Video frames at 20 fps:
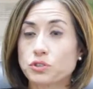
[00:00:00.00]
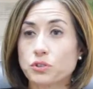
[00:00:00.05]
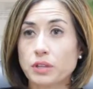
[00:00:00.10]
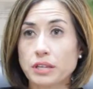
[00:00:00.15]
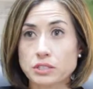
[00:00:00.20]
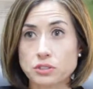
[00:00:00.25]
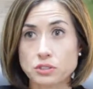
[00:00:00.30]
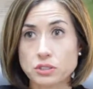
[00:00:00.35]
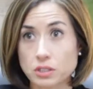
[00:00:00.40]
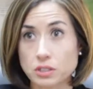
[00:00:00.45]
So
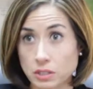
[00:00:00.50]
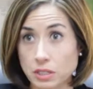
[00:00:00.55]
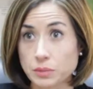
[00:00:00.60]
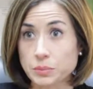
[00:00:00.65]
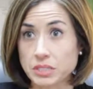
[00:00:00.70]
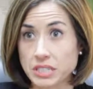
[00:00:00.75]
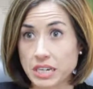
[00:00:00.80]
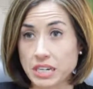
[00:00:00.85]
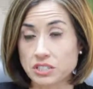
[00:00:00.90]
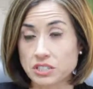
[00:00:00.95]
that's a
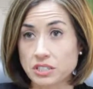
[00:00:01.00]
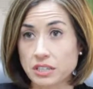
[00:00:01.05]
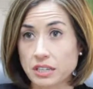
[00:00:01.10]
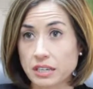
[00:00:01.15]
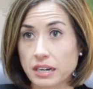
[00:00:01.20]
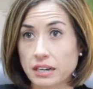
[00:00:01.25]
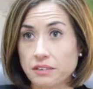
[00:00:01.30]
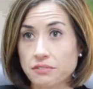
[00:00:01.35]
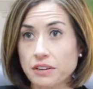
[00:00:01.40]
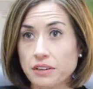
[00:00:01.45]
limitation
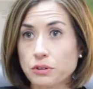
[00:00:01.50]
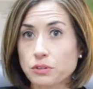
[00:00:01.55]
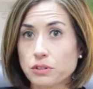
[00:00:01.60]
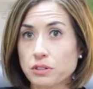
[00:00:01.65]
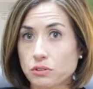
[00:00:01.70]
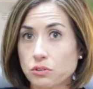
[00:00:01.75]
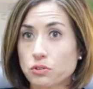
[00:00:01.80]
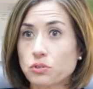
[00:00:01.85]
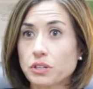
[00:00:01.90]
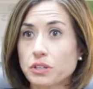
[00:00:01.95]
that I
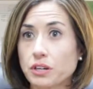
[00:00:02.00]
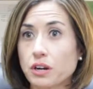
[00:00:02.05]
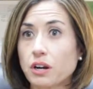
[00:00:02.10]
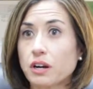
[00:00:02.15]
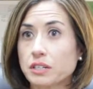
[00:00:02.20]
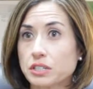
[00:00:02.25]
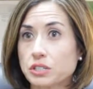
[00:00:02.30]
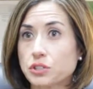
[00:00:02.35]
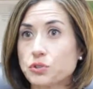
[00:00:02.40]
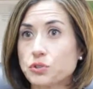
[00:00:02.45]
found early
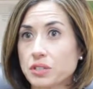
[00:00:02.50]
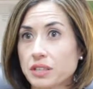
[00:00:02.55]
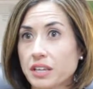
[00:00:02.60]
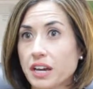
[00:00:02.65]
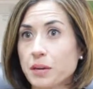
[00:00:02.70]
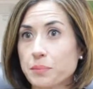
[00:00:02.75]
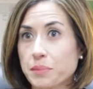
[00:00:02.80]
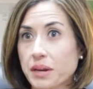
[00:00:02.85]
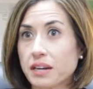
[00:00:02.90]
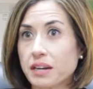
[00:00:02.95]
on in using the
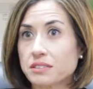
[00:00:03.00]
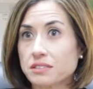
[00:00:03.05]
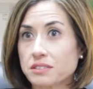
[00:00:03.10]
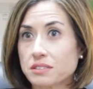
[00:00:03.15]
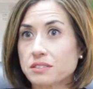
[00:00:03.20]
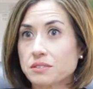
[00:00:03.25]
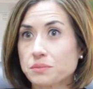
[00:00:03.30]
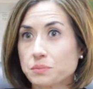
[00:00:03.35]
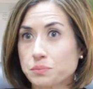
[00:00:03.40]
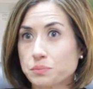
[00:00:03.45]
iPads.